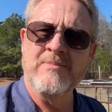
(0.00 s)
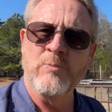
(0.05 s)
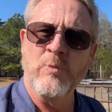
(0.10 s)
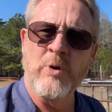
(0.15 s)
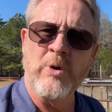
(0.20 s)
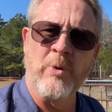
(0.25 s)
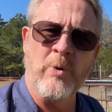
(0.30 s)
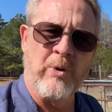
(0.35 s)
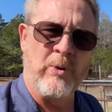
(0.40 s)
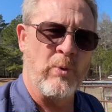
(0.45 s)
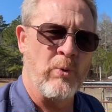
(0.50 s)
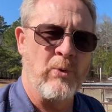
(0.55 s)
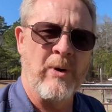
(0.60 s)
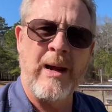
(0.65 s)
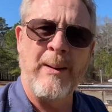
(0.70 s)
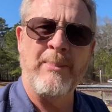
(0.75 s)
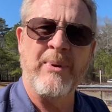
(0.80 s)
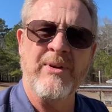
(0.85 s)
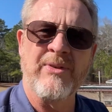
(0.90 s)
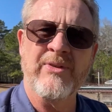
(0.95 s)
We're gonna
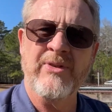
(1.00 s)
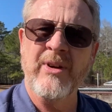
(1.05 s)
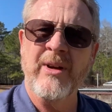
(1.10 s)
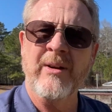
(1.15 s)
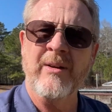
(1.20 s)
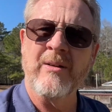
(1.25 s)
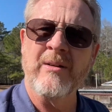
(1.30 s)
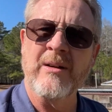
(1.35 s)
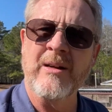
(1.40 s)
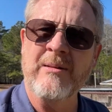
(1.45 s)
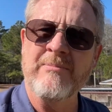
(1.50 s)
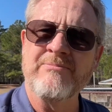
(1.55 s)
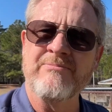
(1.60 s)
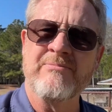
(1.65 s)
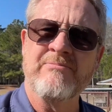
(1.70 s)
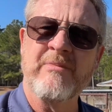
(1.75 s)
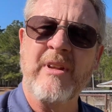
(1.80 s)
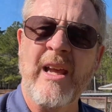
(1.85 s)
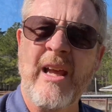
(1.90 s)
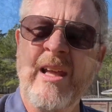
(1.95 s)
wrap this sucker up,
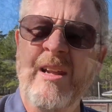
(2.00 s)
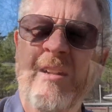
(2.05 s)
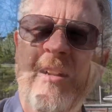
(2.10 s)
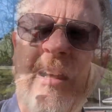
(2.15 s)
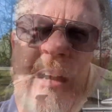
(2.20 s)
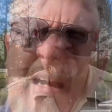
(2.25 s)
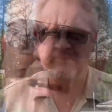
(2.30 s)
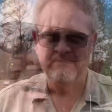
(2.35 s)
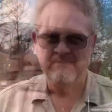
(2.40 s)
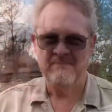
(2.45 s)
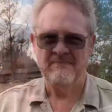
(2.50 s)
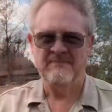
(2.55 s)
head to the house.